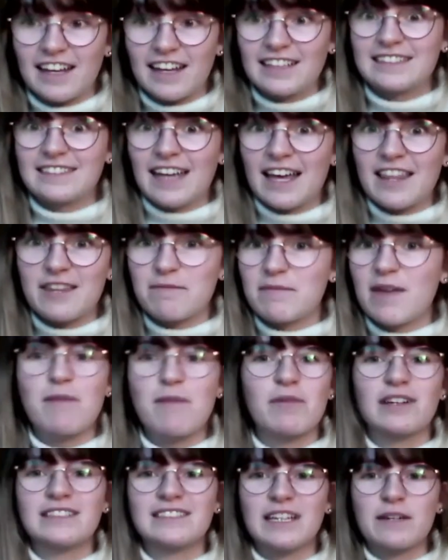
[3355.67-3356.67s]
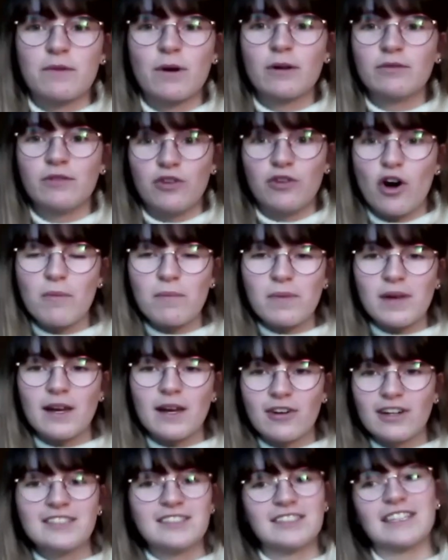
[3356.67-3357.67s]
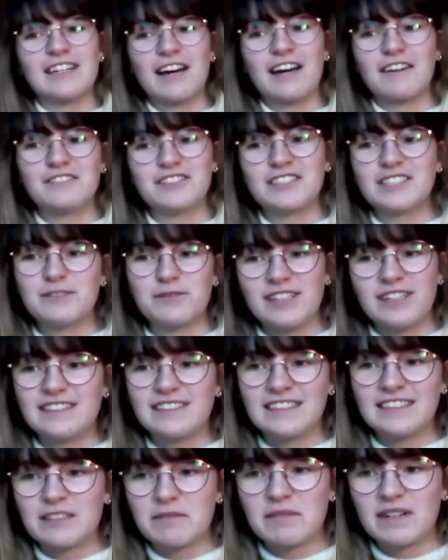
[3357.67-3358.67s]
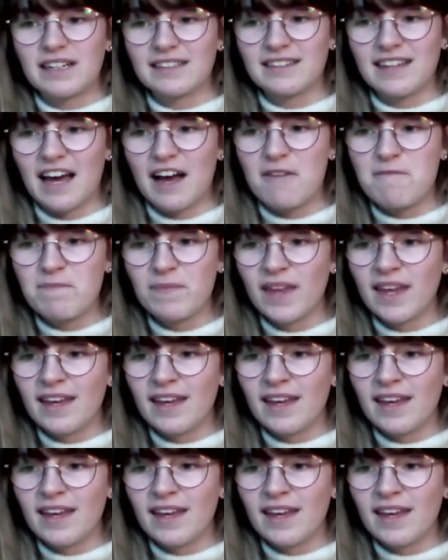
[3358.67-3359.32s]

like send them there because they won't not be a Christian after experiencing something like that.